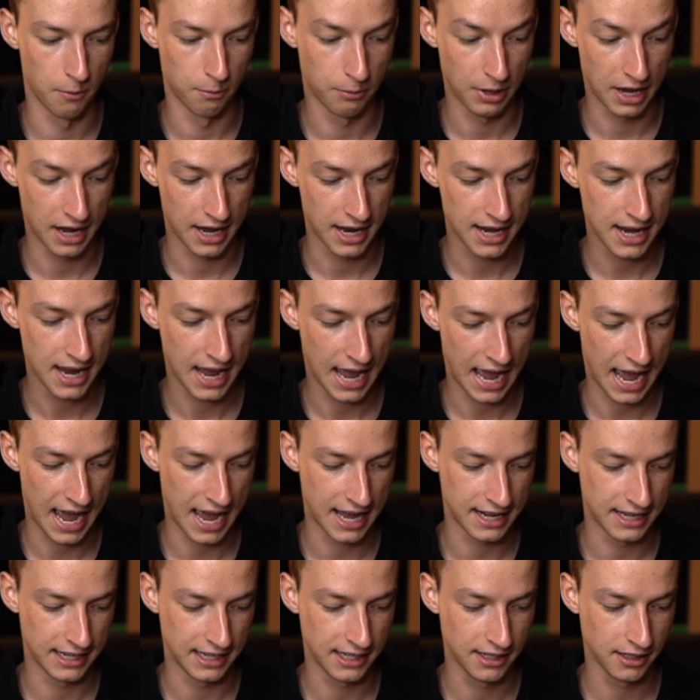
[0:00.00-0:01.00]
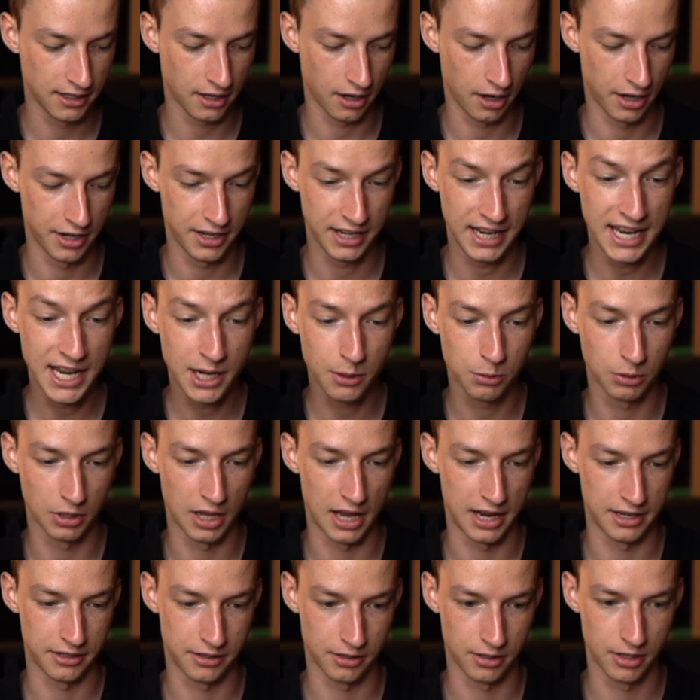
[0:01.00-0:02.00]
by adding an
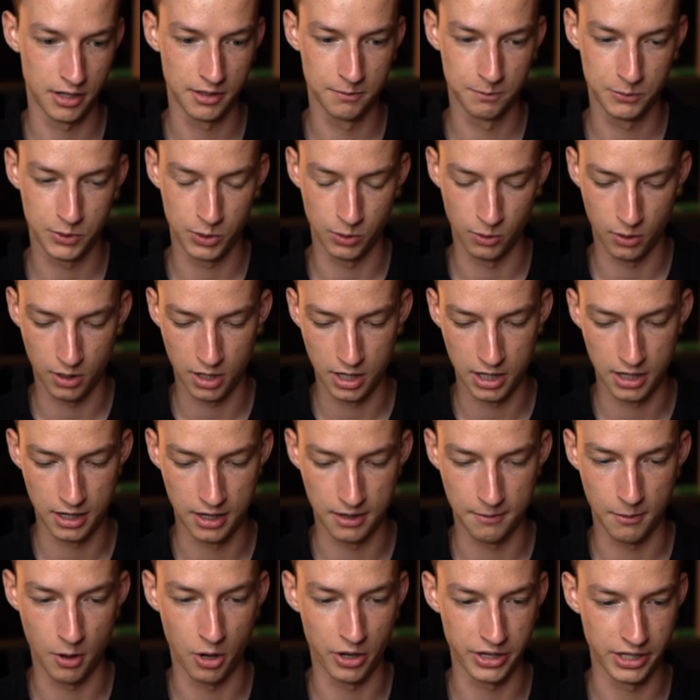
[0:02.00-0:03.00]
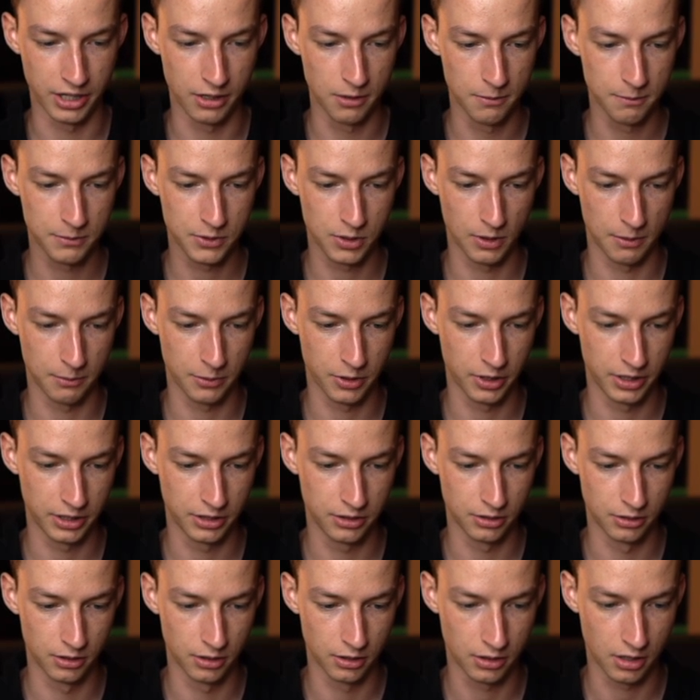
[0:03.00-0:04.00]
equalizer to our um, audio. So I'm going
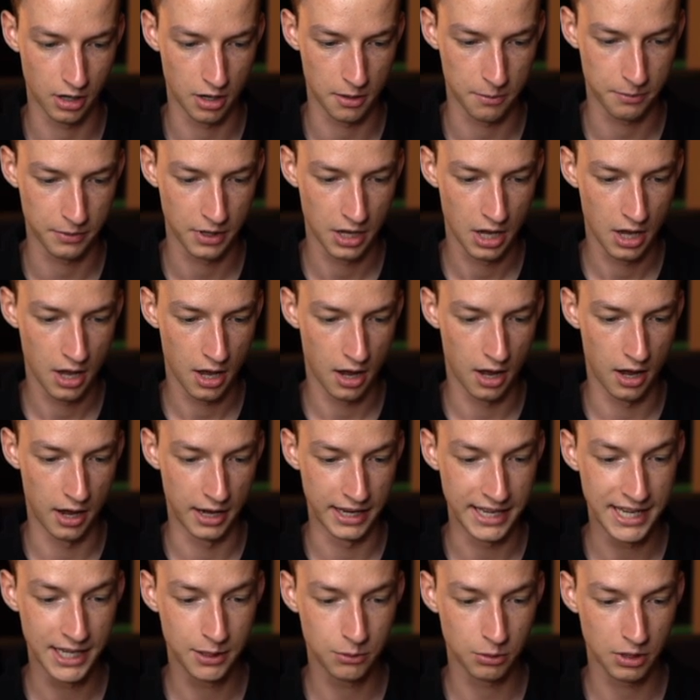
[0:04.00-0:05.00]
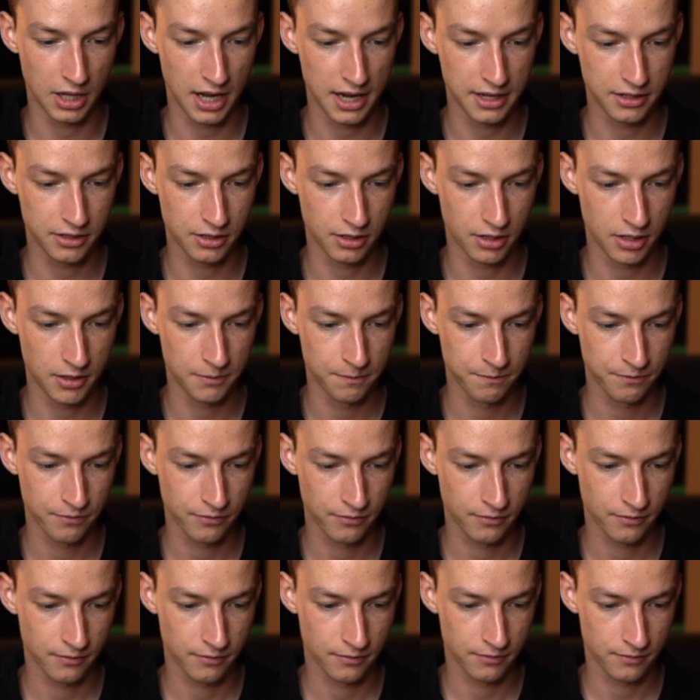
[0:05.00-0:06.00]
to look up uh, equalizer.
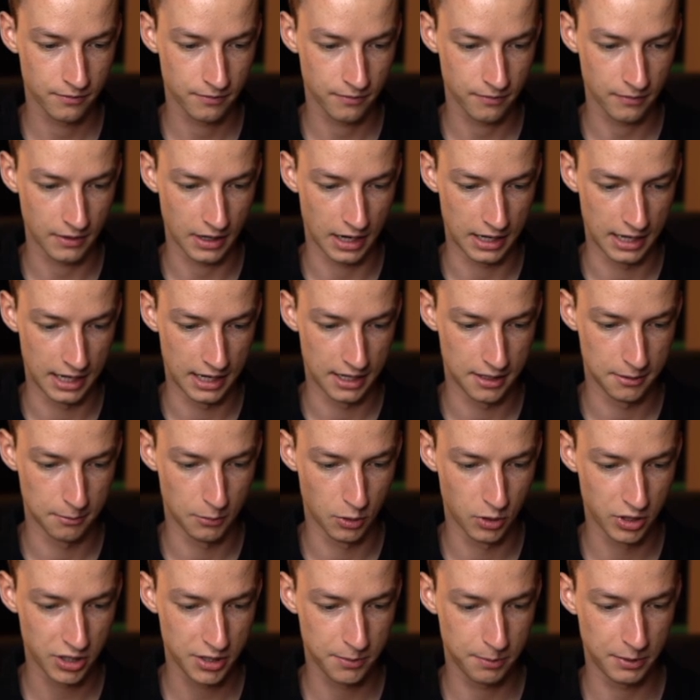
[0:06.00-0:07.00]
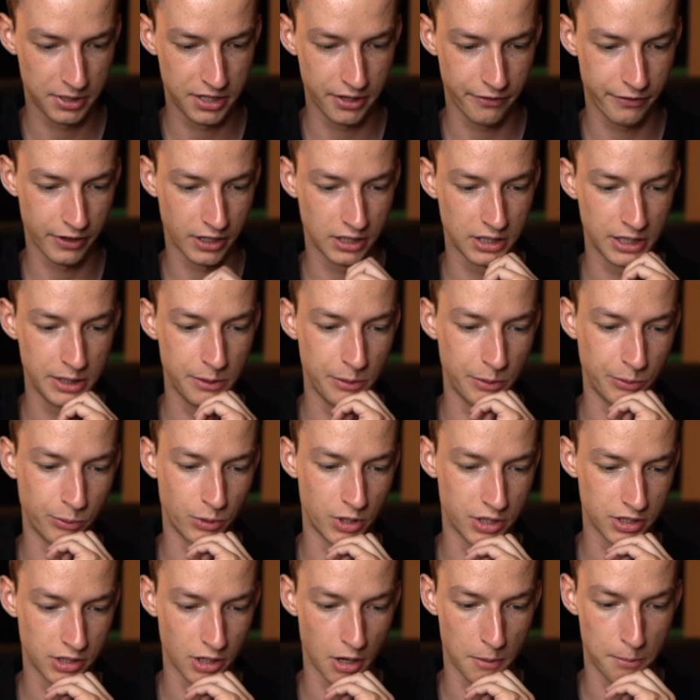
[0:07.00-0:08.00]
And more specifically, we
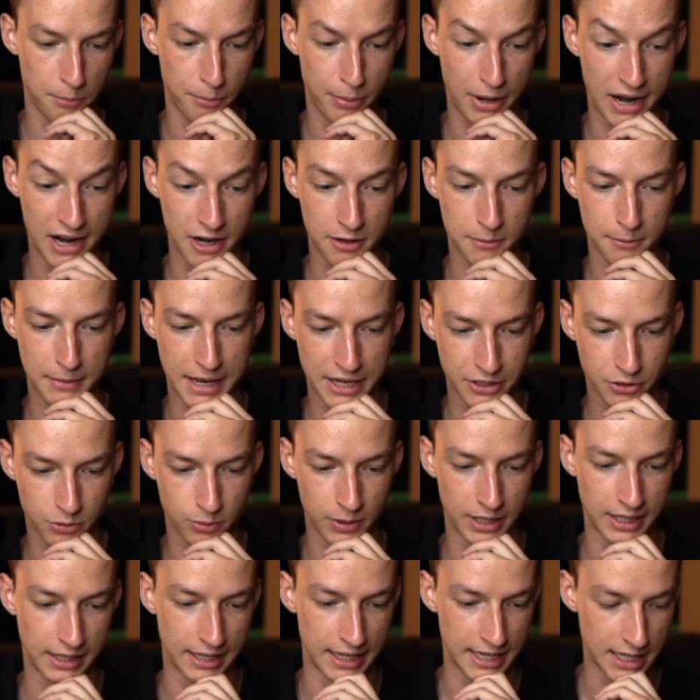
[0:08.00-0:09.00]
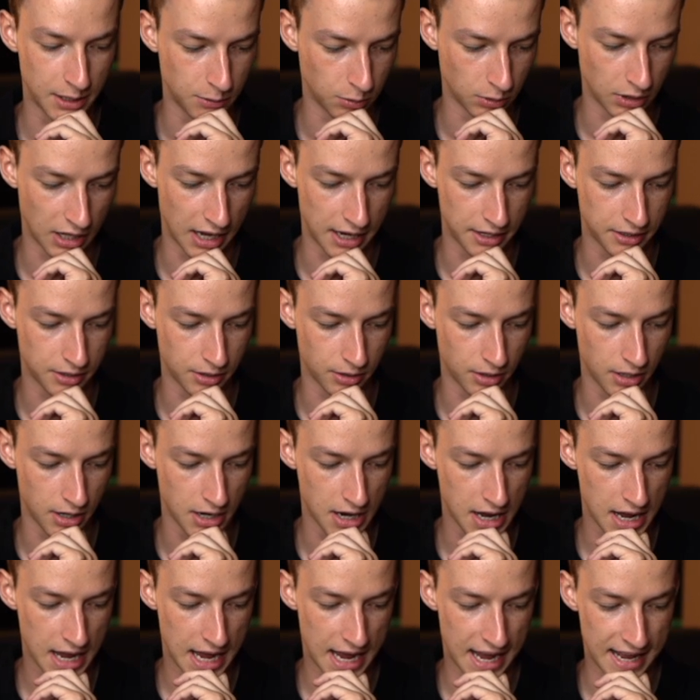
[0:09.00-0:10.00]
want a parametric equalizer.
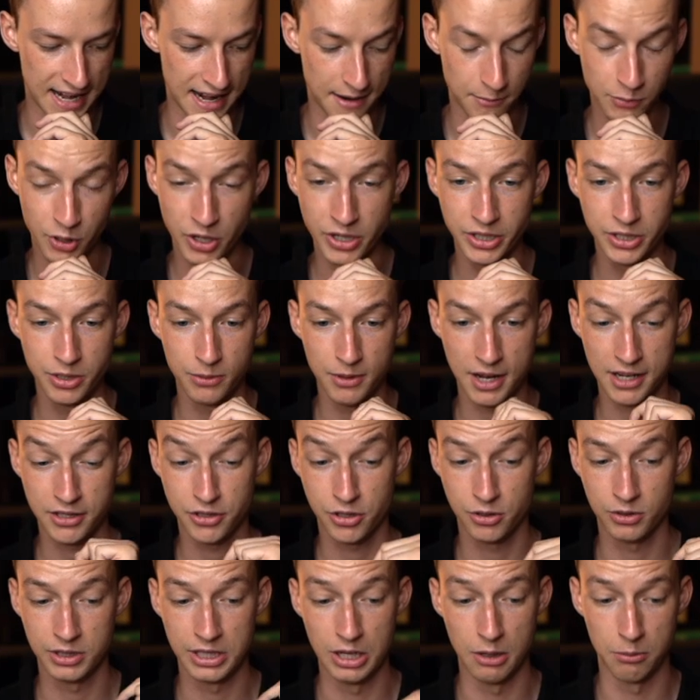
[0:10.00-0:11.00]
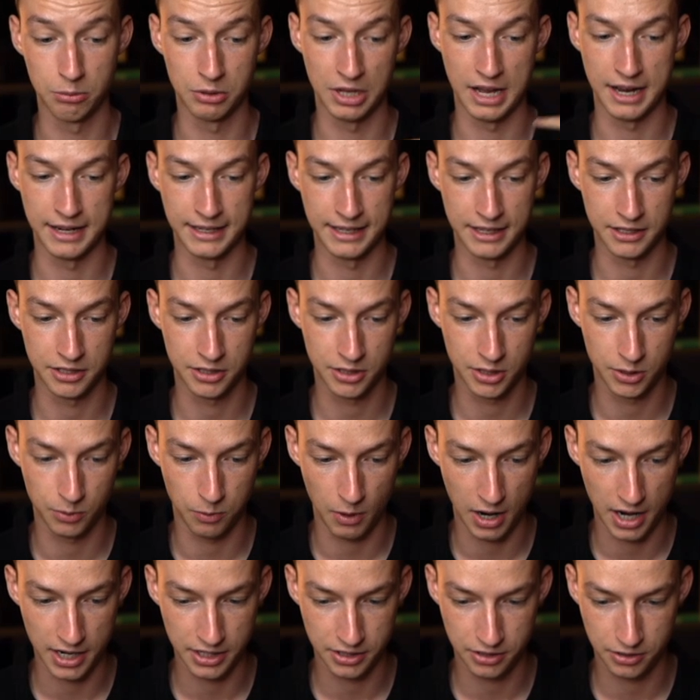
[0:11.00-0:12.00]
And I'm going to actually apply this
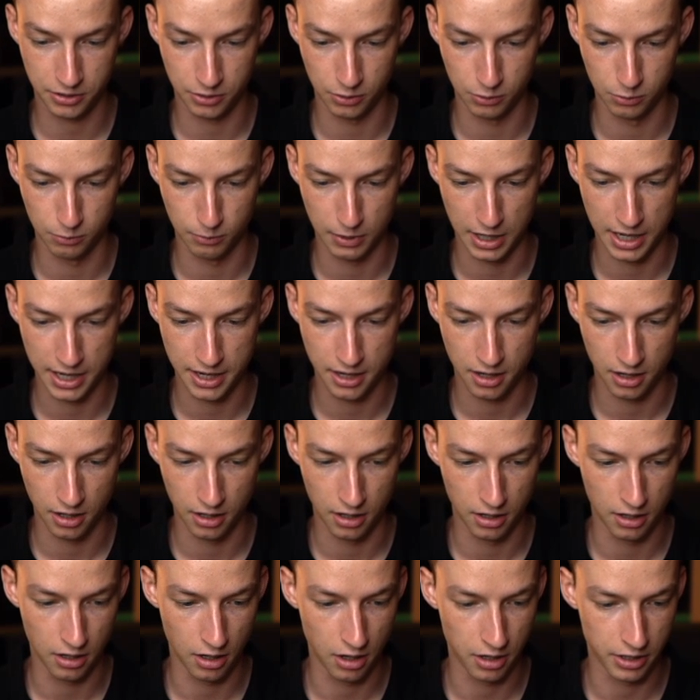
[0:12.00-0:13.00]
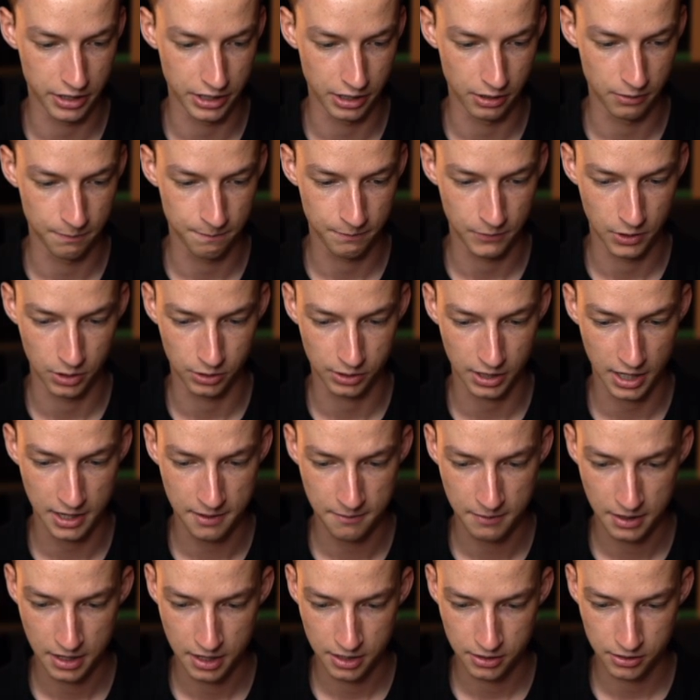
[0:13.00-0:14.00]
twice to my uh, audio. Okay,
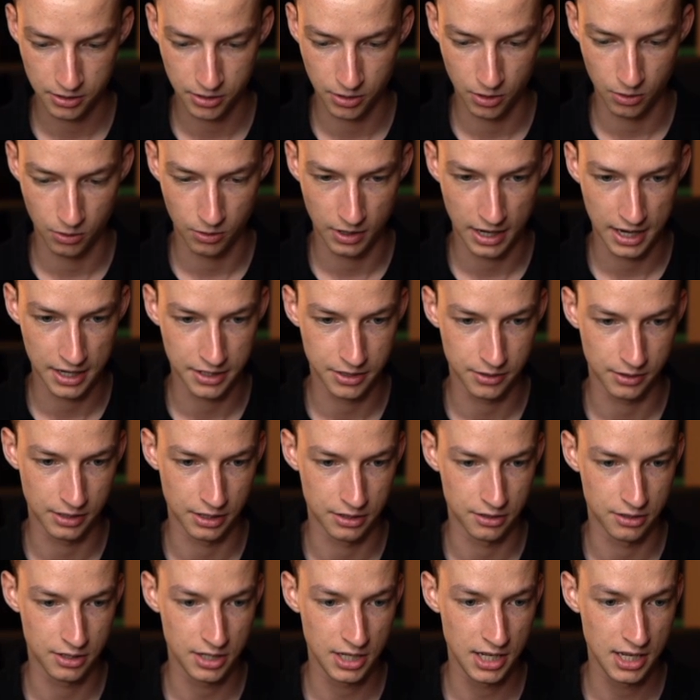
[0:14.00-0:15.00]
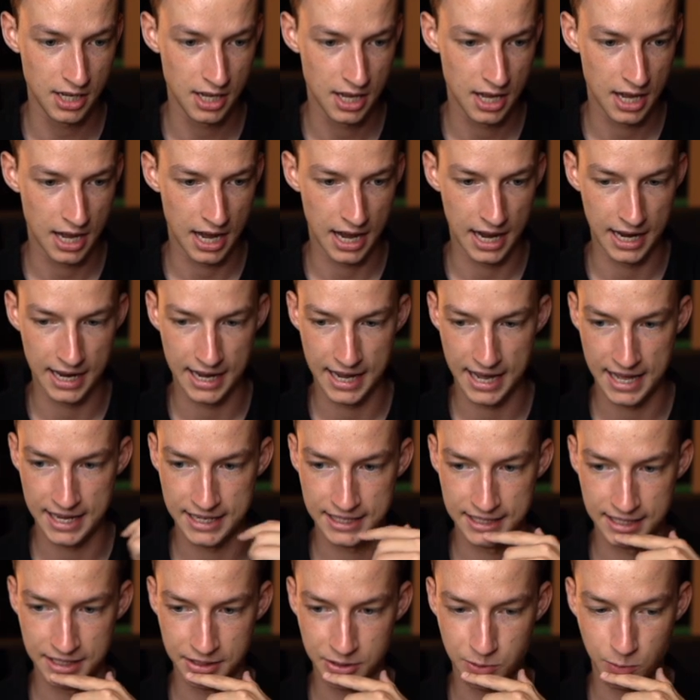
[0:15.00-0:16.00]
so as you can see, I
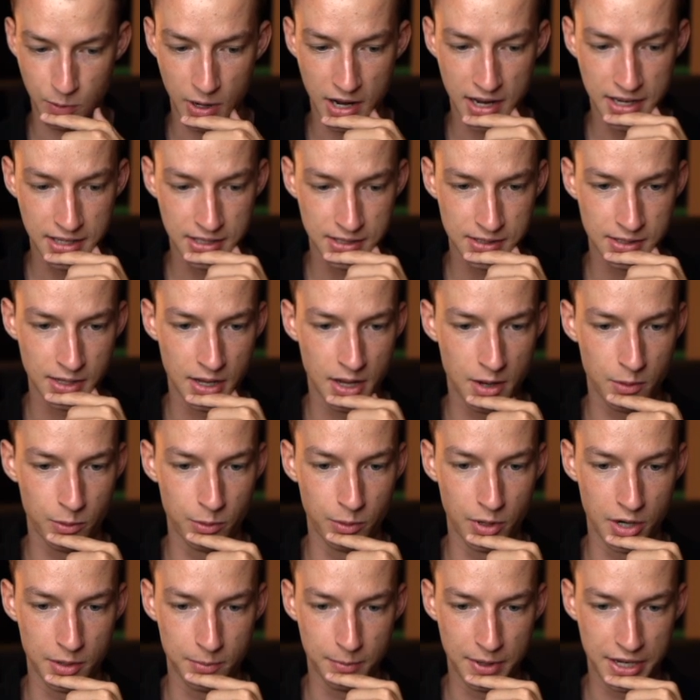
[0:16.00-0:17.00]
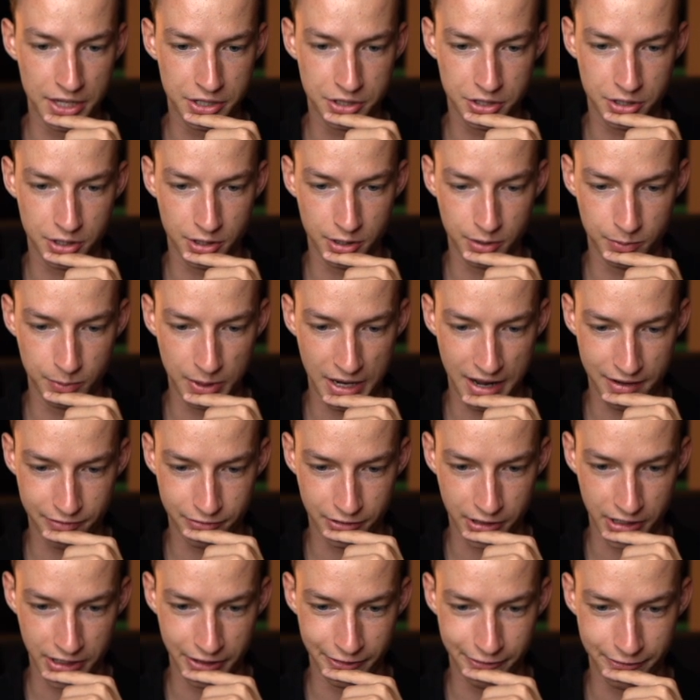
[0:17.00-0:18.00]
added it twice. We want to make sure we have
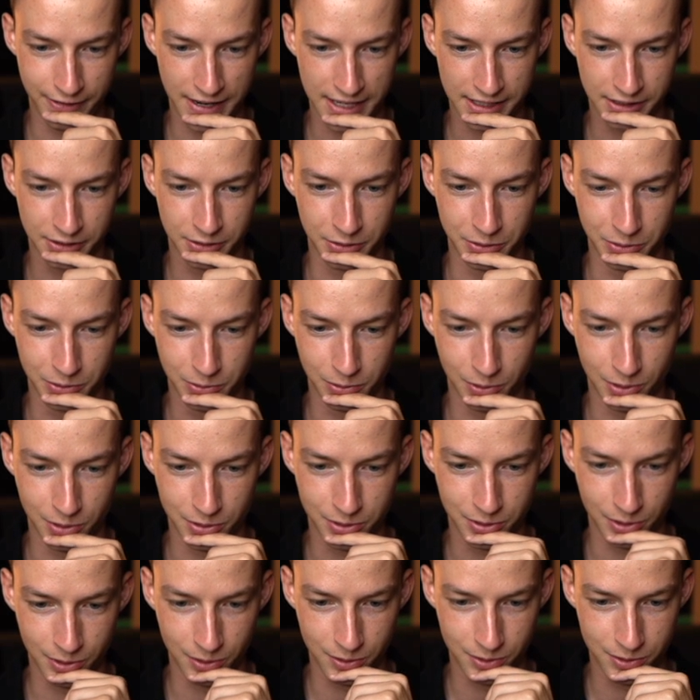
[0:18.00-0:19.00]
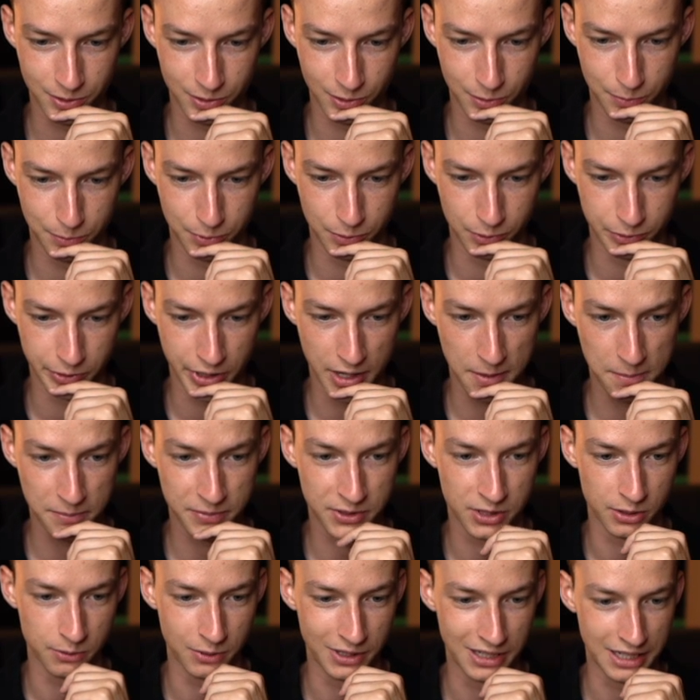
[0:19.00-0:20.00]
our effect controls also pulled up
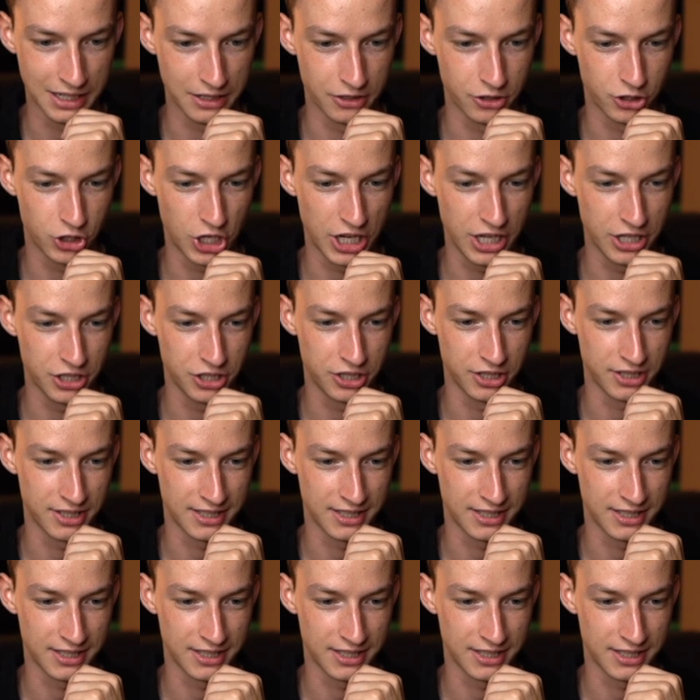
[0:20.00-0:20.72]
so we can change the